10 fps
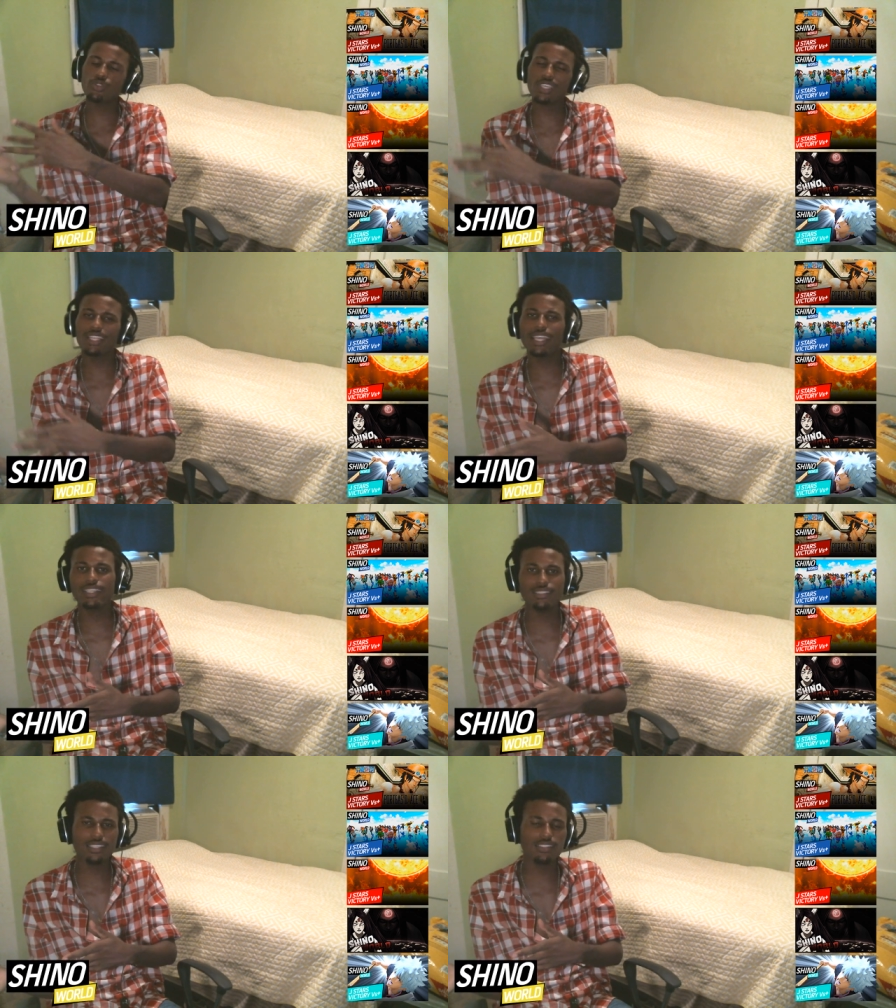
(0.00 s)
that get like
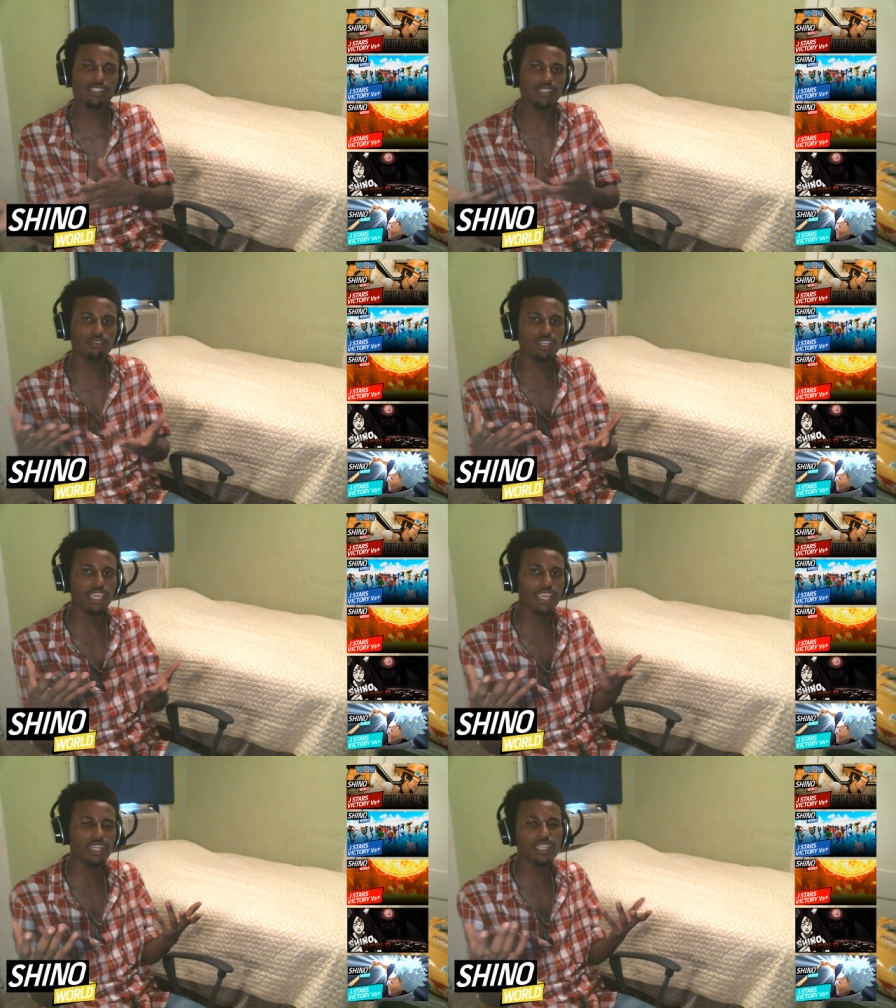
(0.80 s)
60, 70,
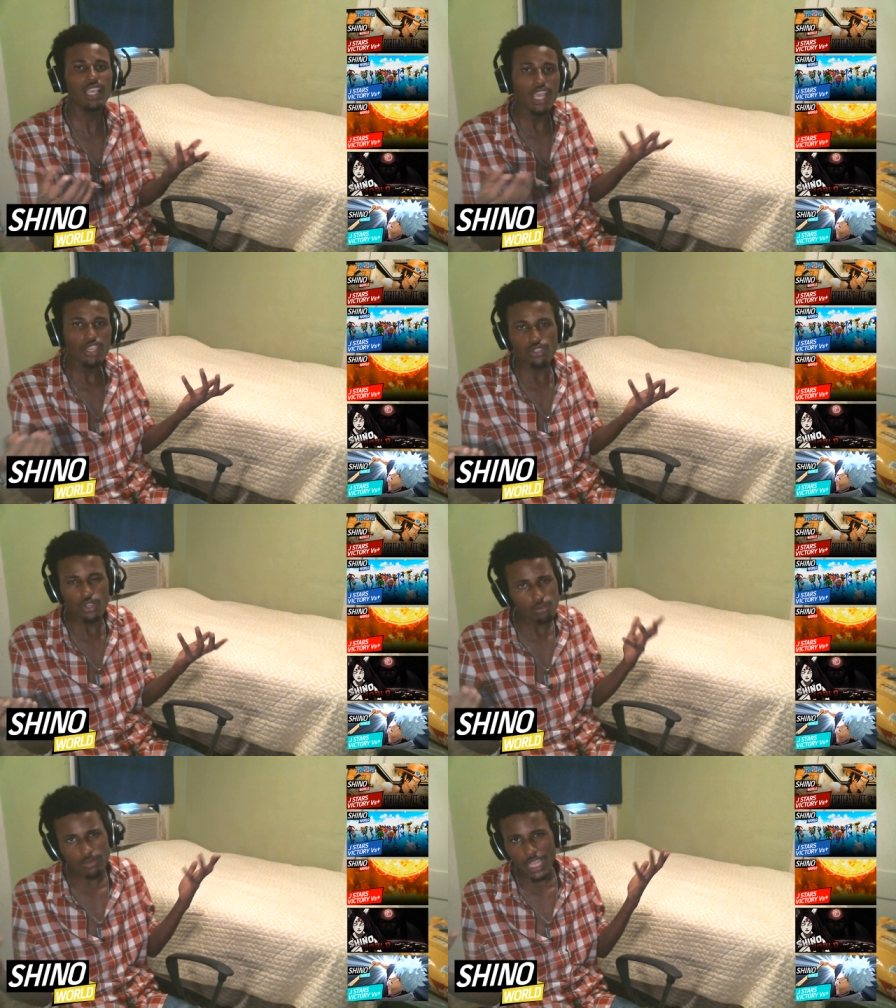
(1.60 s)
80, you know.